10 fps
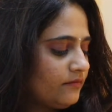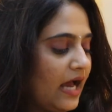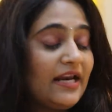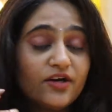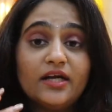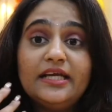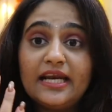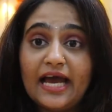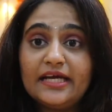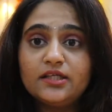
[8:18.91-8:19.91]
I really
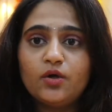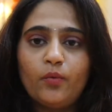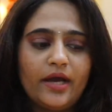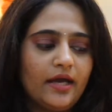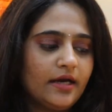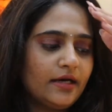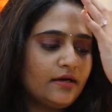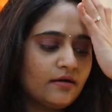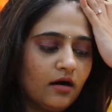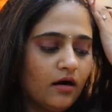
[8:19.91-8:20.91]
liked the way it
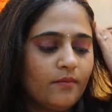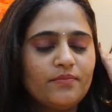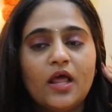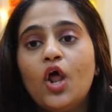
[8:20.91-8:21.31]
uh,